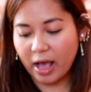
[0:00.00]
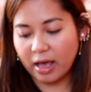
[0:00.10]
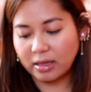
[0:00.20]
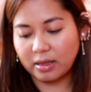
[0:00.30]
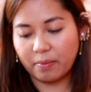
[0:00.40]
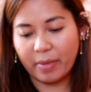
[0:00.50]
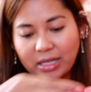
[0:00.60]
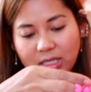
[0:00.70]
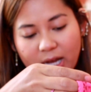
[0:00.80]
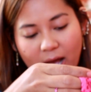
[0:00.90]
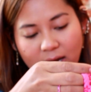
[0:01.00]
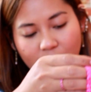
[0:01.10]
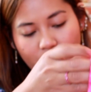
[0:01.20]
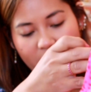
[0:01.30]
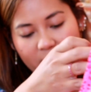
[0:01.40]
and the matching
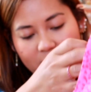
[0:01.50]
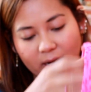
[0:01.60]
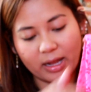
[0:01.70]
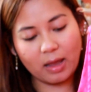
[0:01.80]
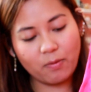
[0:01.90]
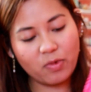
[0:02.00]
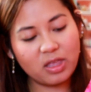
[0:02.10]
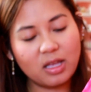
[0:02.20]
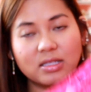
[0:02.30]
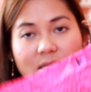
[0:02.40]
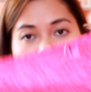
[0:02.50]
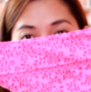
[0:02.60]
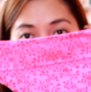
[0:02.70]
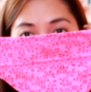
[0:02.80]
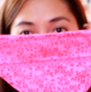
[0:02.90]
underwear that came with it, it's
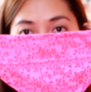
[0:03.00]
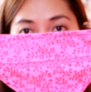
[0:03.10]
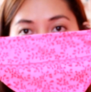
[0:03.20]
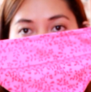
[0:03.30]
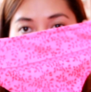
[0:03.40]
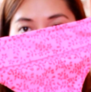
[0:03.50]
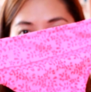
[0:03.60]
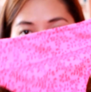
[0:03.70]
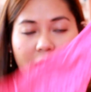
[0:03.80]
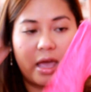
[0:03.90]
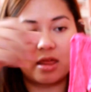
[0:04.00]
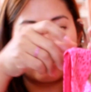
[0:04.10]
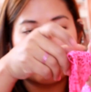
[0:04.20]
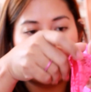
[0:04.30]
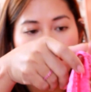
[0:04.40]
super cute. I picked a
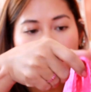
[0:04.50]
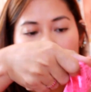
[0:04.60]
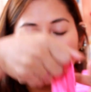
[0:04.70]
thong.